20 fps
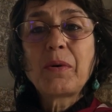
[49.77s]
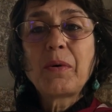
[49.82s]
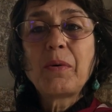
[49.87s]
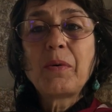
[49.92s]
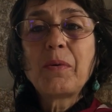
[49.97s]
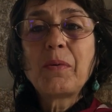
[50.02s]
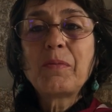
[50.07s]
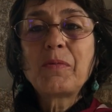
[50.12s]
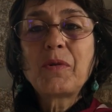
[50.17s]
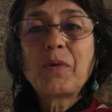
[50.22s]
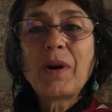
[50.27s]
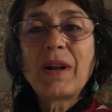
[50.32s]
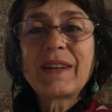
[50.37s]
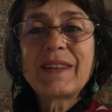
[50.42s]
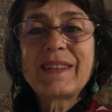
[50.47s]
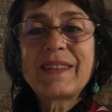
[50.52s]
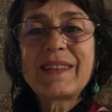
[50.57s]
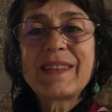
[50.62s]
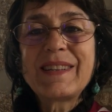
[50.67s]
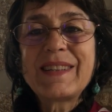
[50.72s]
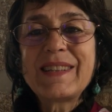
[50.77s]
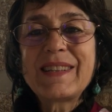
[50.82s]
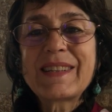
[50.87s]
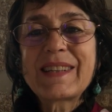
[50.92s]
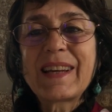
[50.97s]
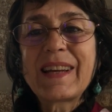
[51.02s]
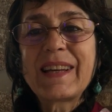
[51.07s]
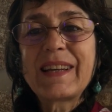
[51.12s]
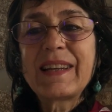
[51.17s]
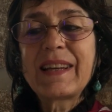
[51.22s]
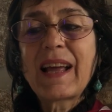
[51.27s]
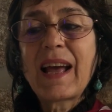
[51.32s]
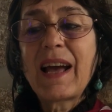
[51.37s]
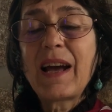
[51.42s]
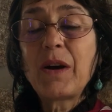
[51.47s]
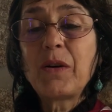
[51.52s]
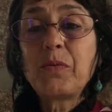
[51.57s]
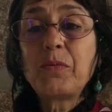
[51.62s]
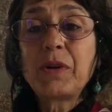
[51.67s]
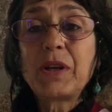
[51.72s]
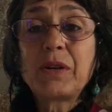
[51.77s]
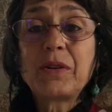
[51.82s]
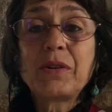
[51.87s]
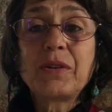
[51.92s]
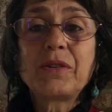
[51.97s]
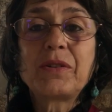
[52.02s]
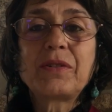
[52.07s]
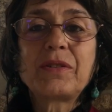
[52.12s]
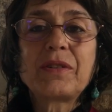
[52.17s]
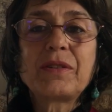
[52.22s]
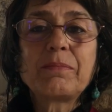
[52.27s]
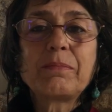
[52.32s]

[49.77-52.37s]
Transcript: own qualities and how we could